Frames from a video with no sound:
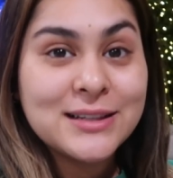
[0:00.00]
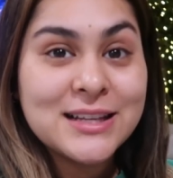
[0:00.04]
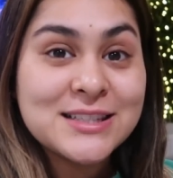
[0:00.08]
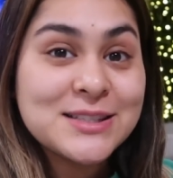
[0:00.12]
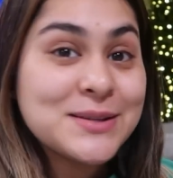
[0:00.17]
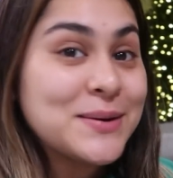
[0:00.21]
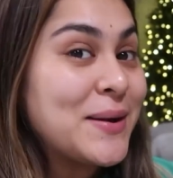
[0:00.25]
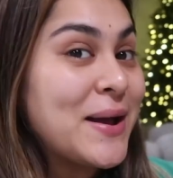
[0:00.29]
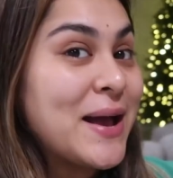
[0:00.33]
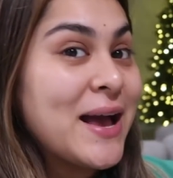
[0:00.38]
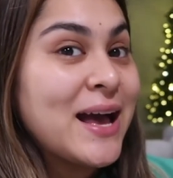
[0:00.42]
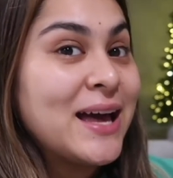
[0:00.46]

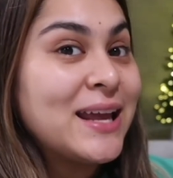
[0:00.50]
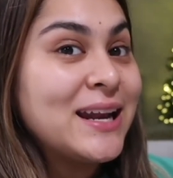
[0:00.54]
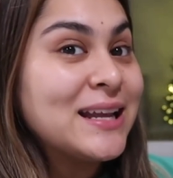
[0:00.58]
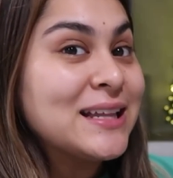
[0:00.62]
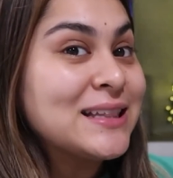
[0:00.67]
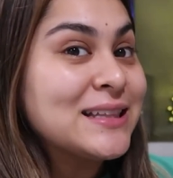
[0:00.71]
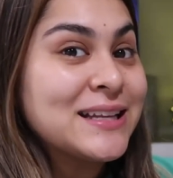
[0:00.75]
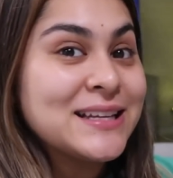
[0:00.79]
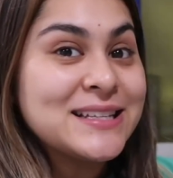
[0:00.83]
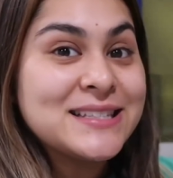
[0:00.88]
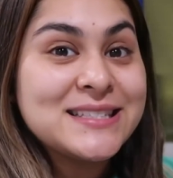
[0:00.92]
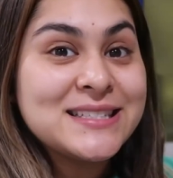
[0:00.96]
let's go ahead
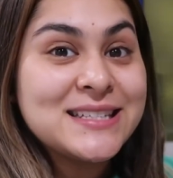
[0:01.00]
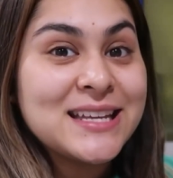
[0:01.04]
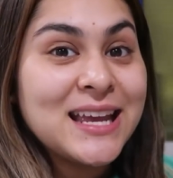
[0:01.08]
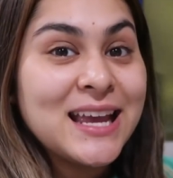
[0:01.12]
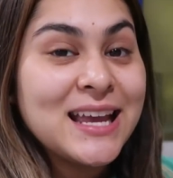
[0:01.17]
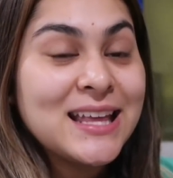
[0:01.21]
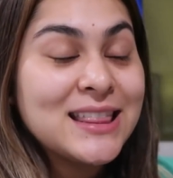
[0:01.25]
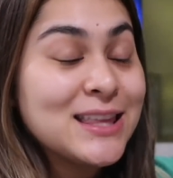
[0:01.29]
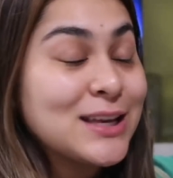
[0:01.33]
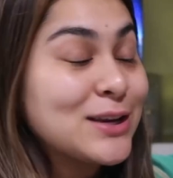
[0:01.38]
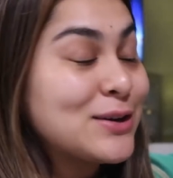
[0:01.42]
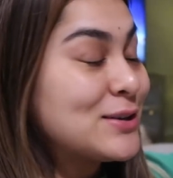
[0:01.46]
and let's
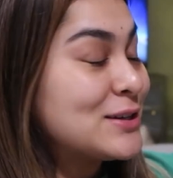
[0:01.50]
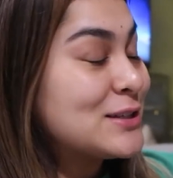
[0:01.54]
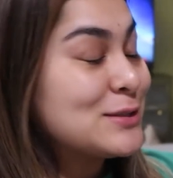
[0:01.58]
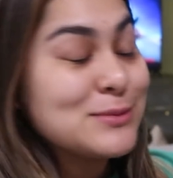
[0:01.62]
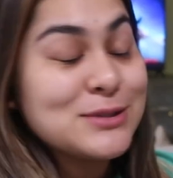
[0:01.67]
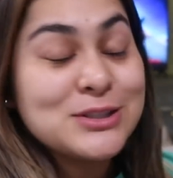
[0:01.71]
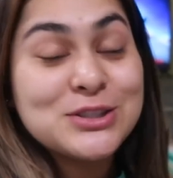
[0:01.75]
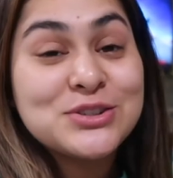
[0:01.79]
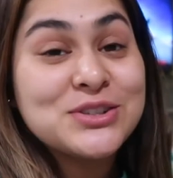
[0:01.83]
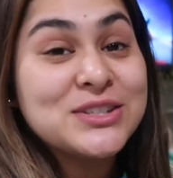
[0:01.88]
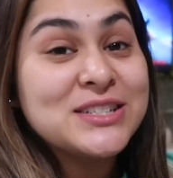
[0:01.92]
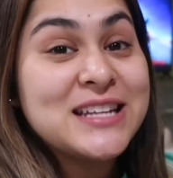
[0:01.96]
take the
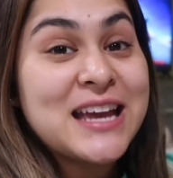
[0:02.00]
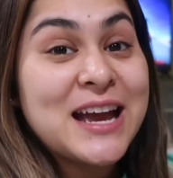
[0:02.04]
Christmas tree